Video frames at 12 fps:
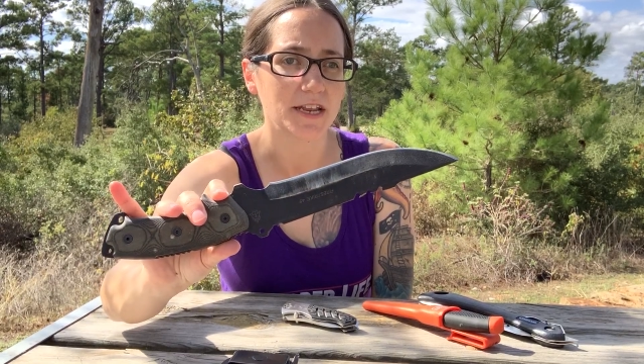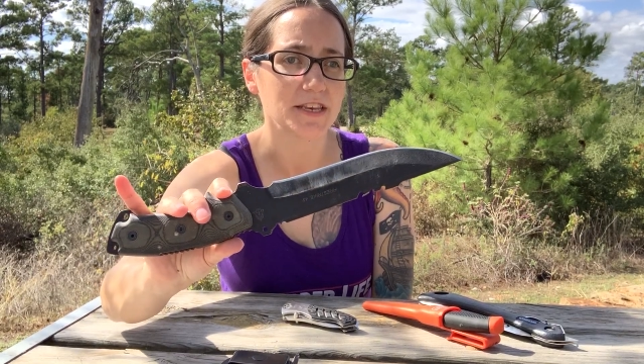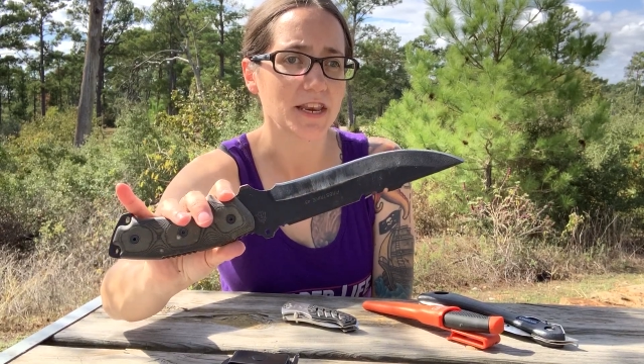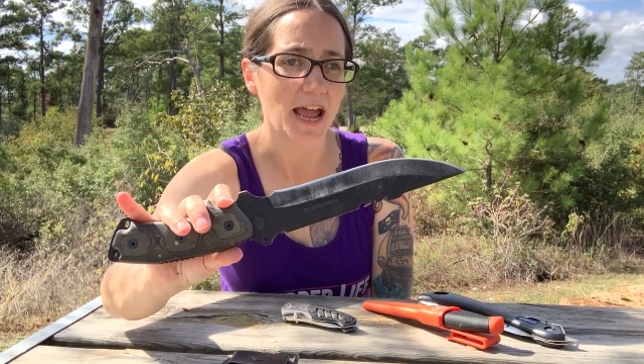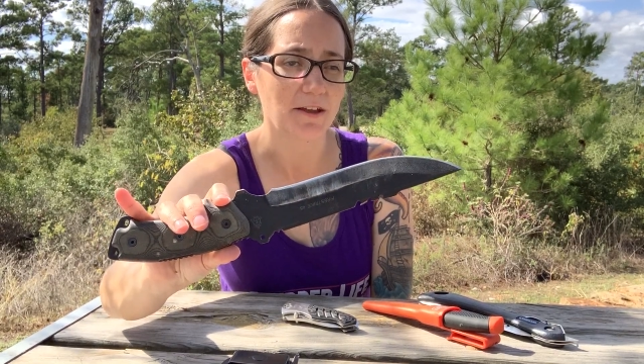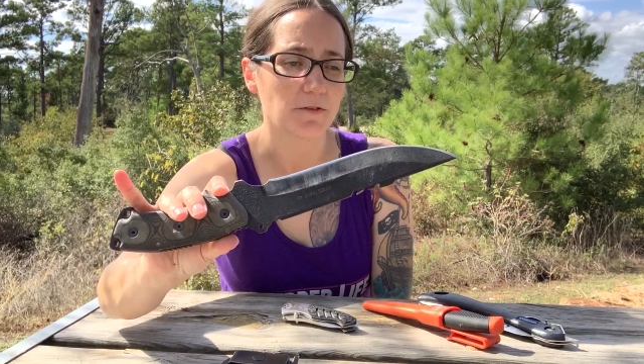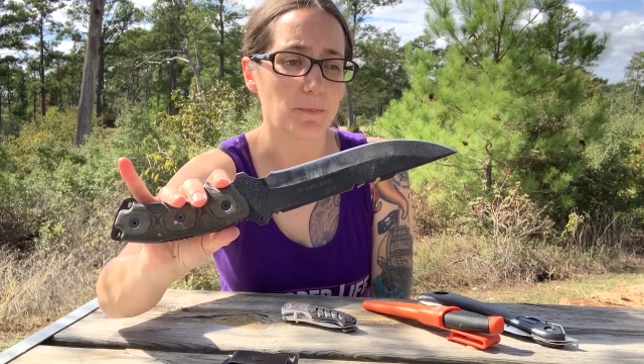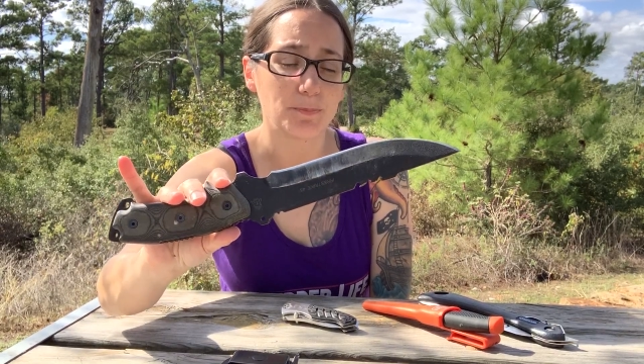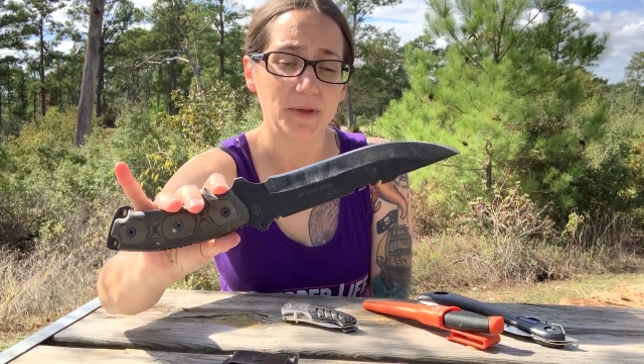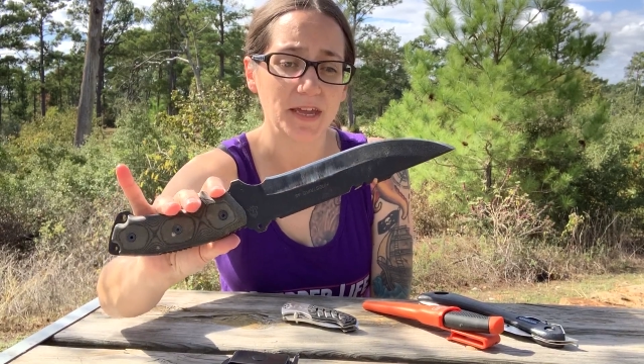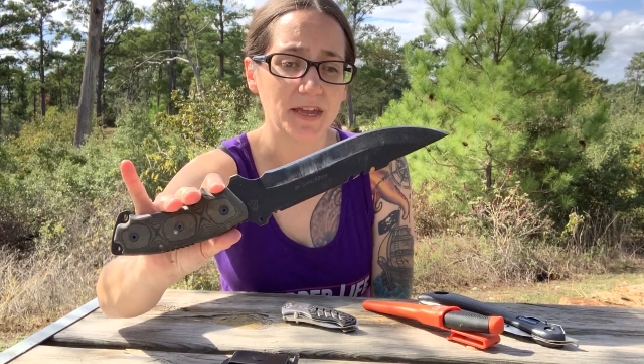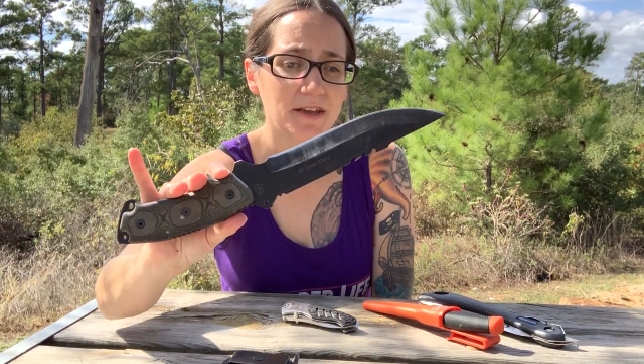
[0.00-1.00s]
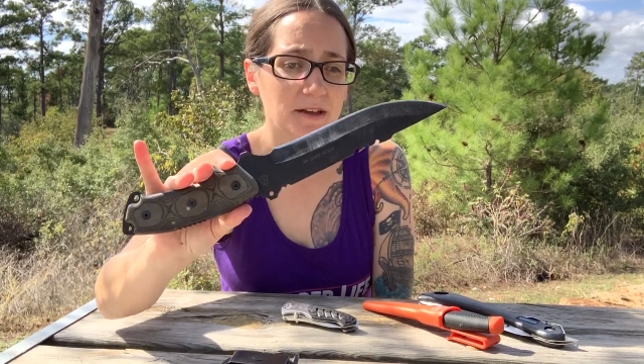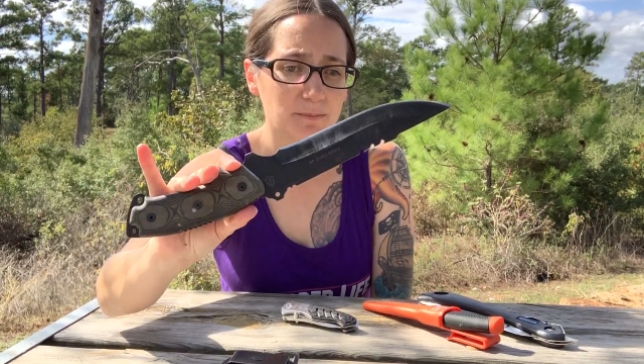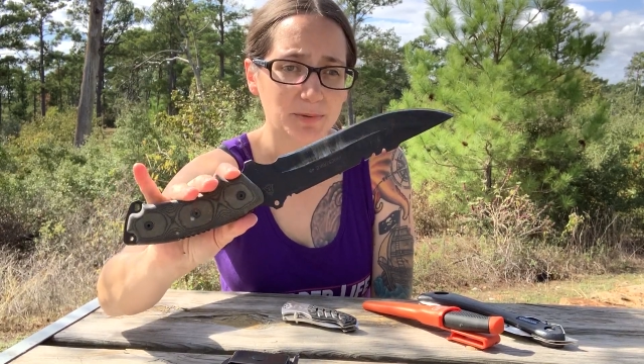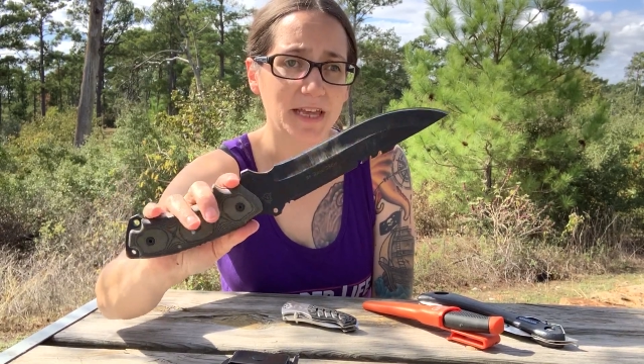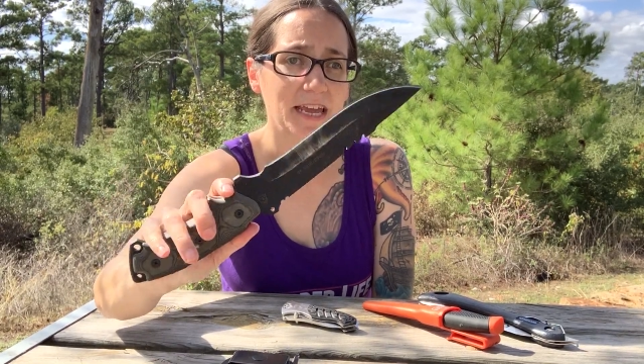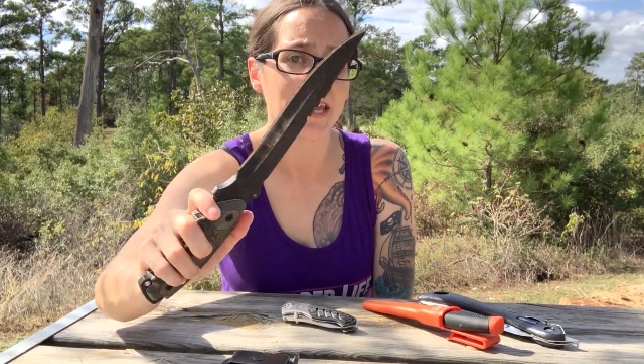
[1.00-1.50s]
knife, a big
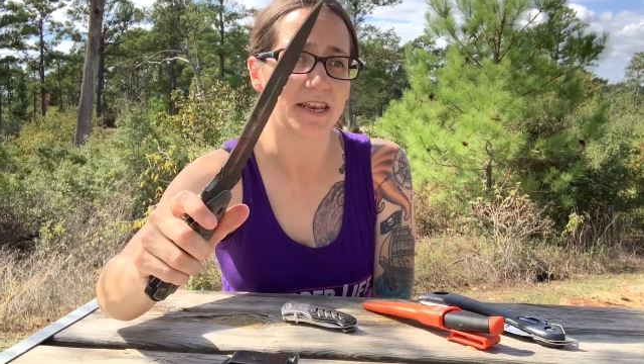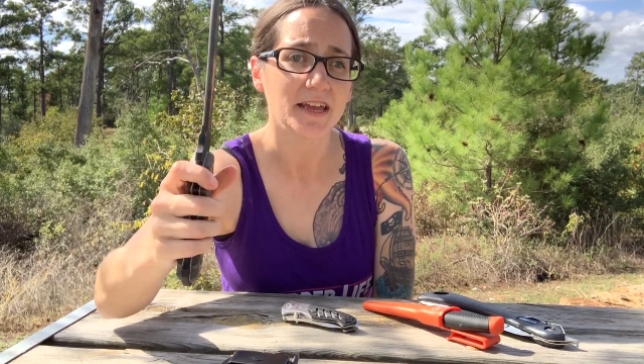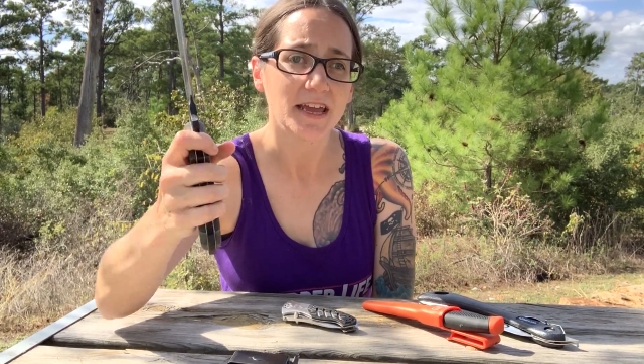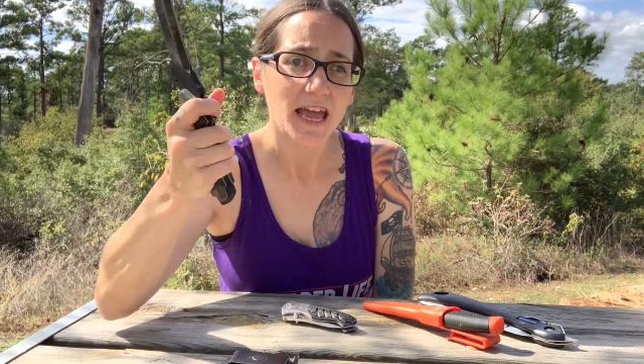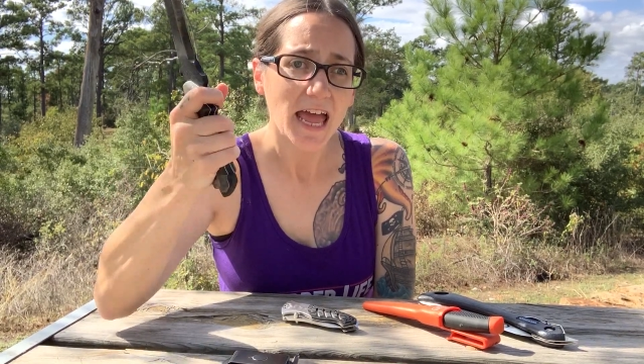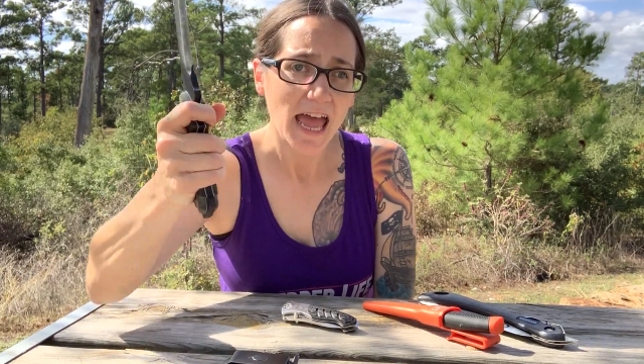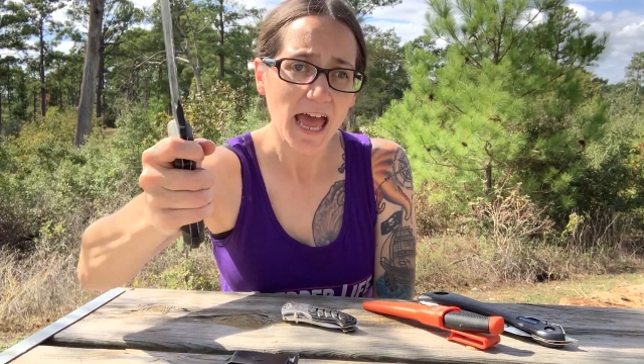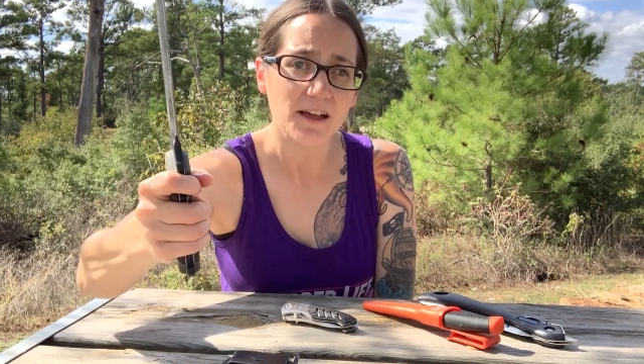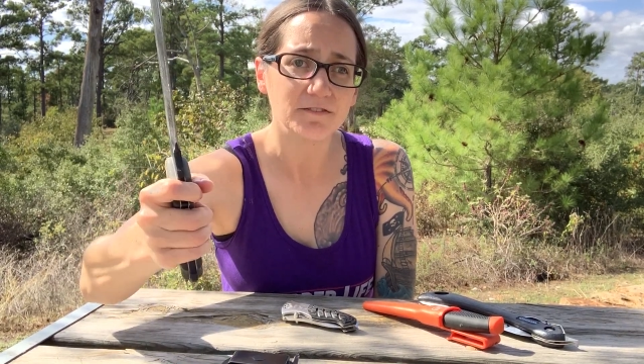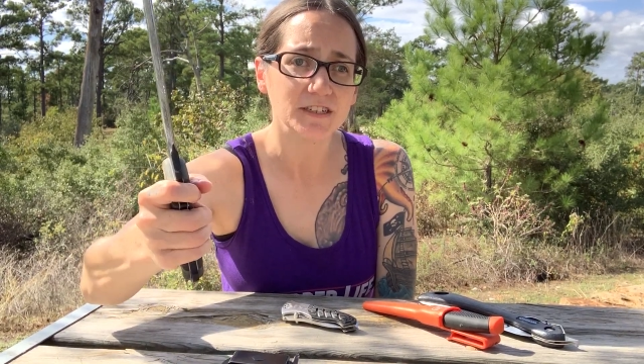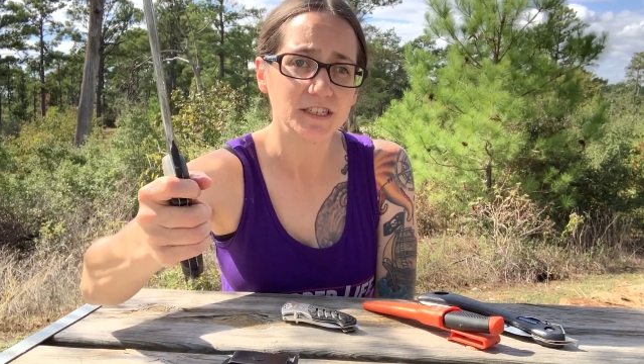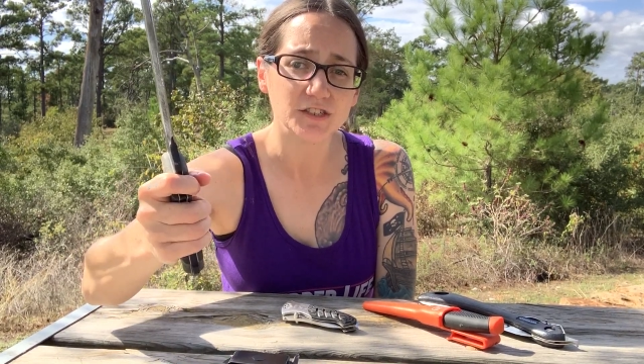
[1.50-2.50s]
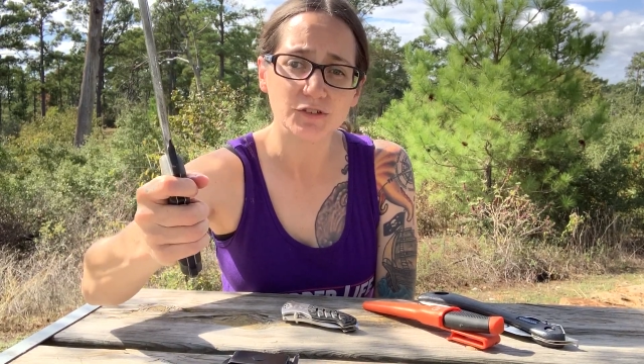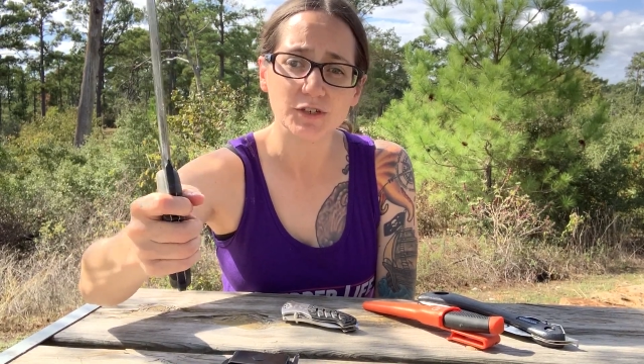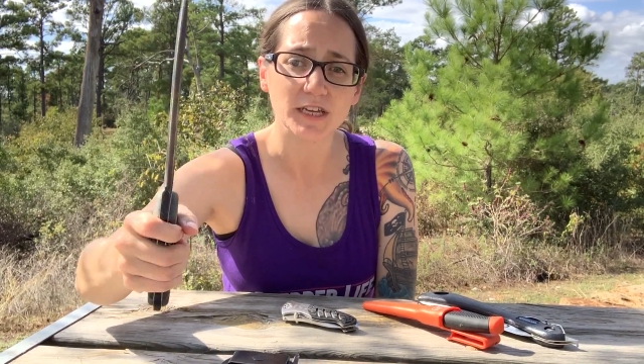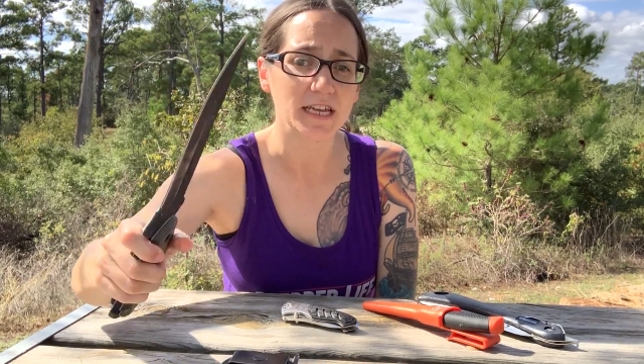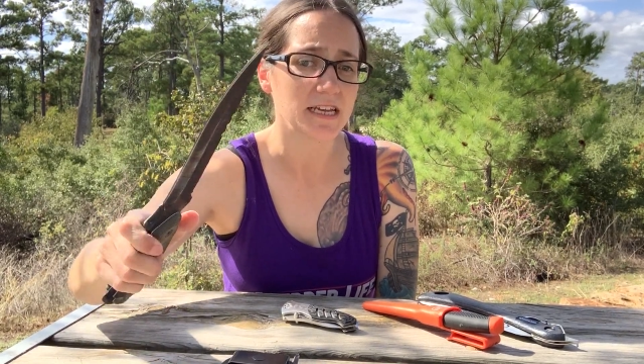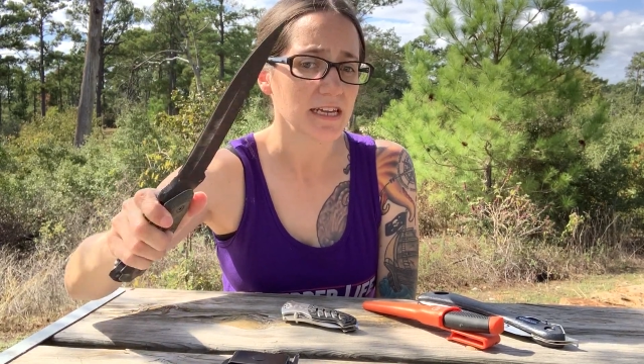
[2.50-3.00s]
blade, heavy
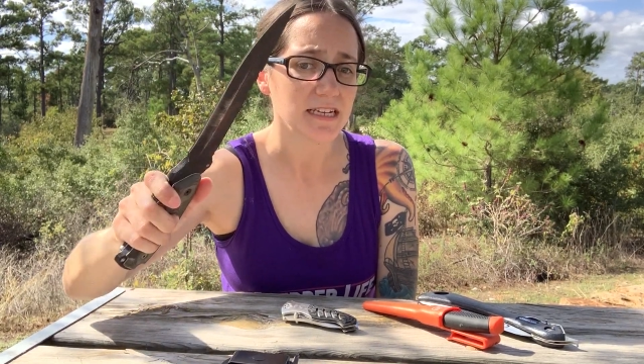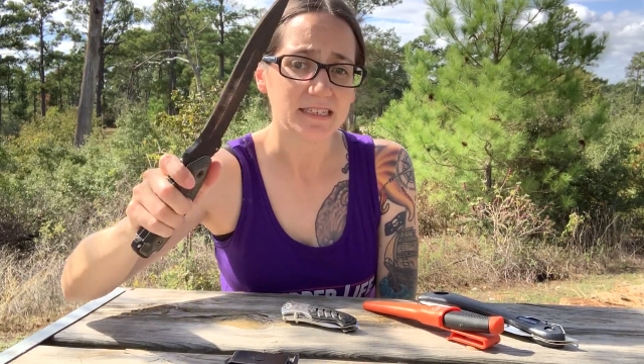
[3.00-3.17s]
duty.